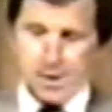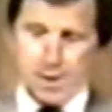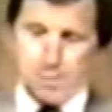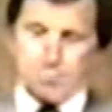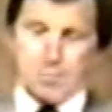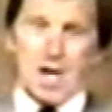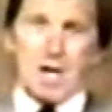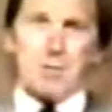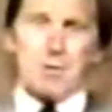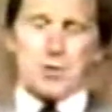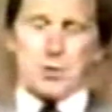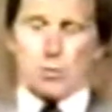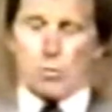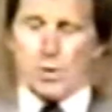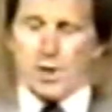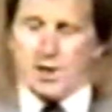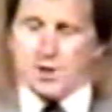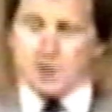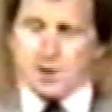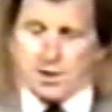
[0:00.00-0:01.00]
Maybe the
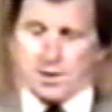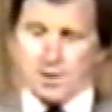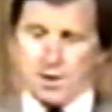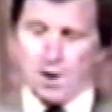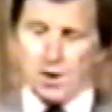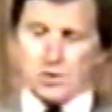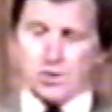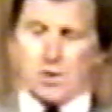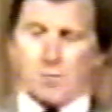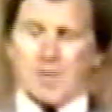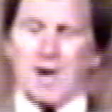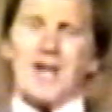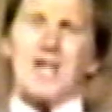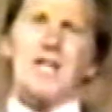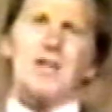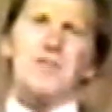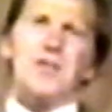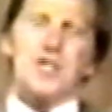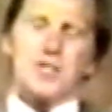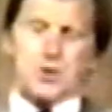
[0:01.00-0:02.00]
reason so many
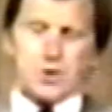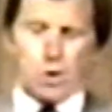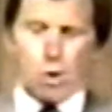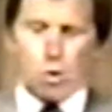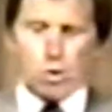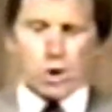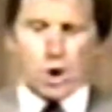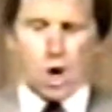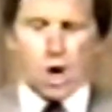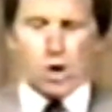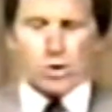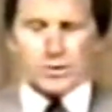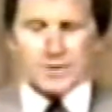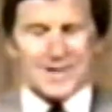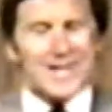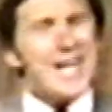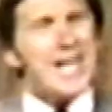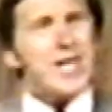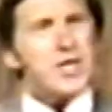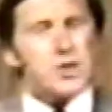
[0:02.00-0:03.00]
of these so-called
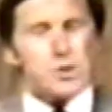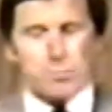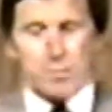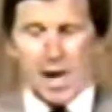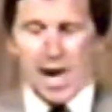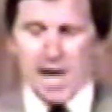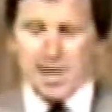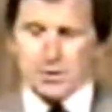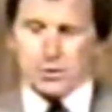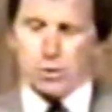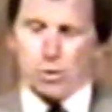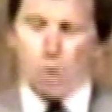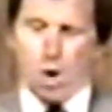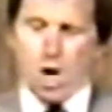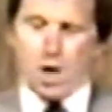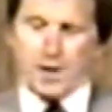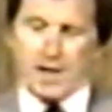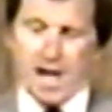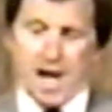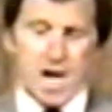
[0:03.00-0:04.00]
links back to
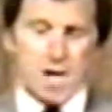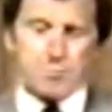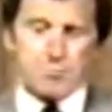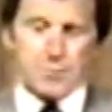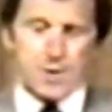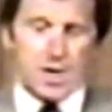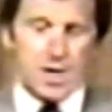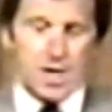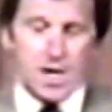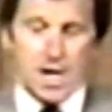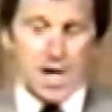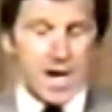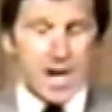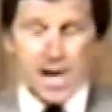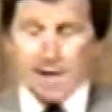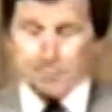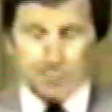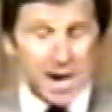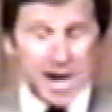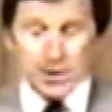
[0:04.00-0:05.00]
an
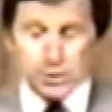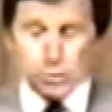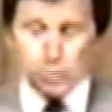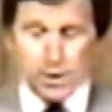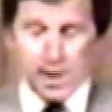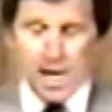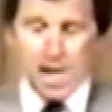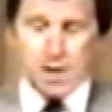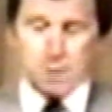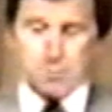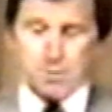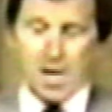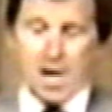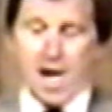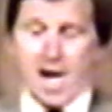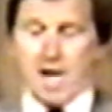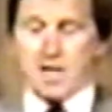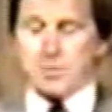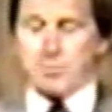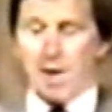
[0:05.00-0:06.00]
ape
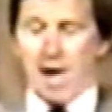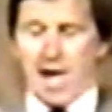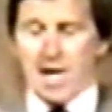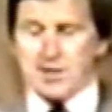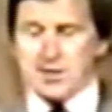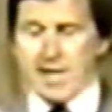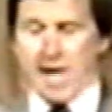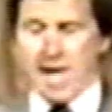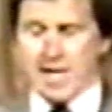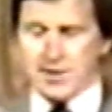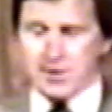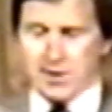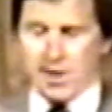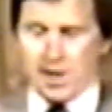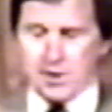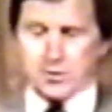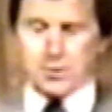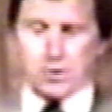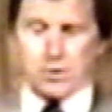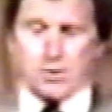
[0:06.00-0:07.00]
as man's
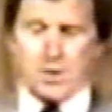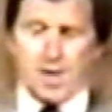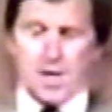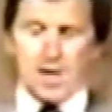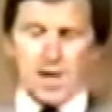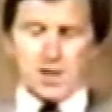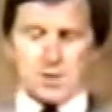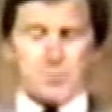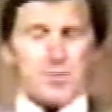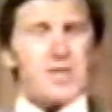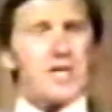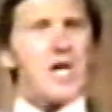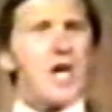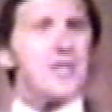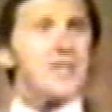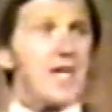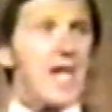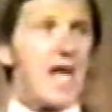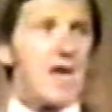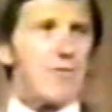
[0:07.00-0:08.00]
ancestor is
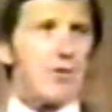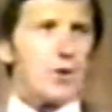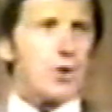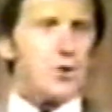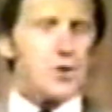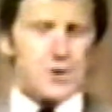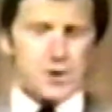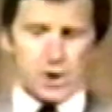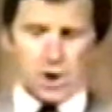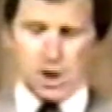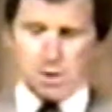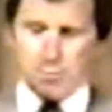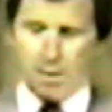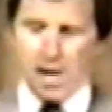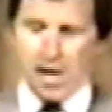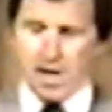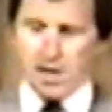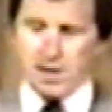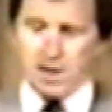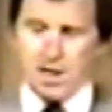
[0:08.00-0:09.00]
because evolutionary
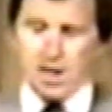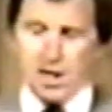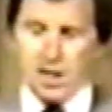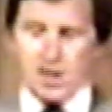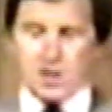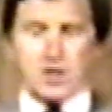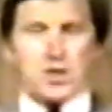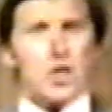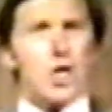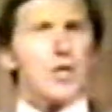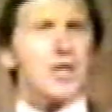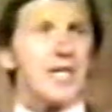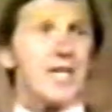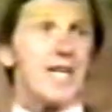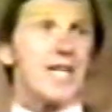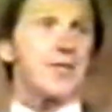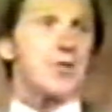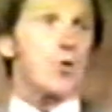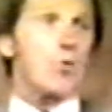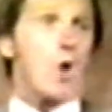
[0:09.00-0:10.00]
man is looking
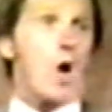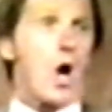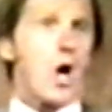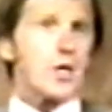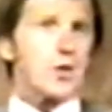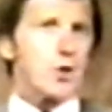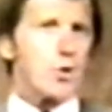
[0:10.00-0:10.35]
in the wrong